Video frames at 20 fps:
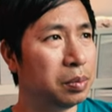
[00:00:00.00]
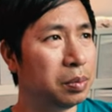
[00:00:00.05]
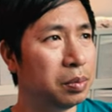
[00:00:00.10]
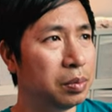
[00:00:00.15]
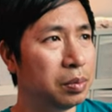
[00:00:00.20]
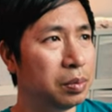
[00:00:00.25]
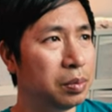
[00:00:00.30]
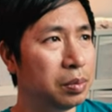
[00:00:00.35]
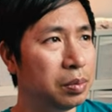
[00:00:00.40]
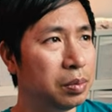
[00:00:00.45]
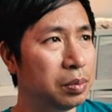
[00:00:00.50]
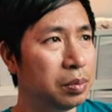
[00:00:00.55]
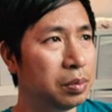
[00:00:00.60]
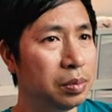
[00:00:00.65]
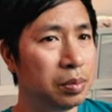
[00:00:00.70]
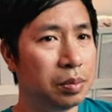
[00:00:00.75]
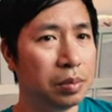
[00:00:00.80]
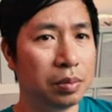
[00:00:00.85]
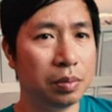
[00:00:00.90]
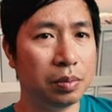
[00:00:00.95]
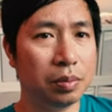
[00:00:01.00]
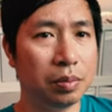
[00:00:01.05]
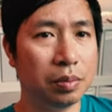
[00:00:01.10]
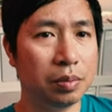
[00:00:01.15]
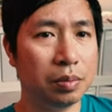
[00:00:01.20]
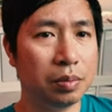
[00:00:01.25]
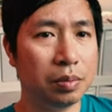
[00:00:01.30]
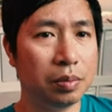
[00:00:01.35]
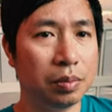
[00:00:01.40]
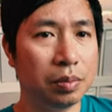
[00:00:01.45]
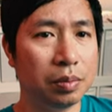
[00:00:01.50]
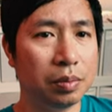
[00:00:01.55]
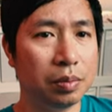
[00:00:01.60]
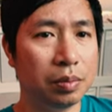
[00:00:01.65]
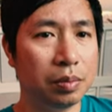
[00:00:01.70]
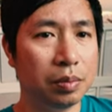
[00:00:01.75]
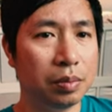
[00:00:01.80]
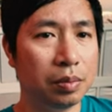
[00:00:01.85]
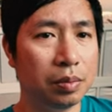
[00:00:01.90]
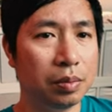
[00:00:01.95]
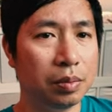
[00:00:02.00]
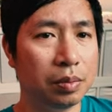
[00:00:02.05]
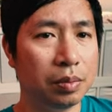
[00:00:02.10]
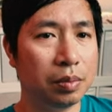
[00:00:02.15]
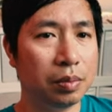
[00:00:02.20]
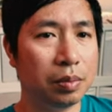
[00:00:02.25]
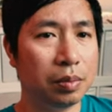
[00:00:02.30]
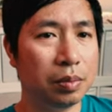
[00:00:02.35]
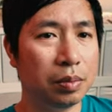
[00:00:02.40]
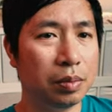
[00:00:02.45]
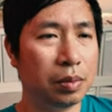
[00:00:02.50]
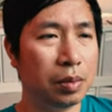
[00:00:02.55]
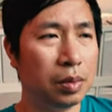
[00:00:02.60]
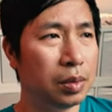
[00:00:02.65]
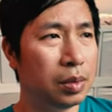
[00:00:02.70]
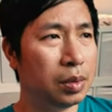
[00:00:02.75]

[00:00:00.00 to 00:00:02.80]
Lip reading: Nobody speaks.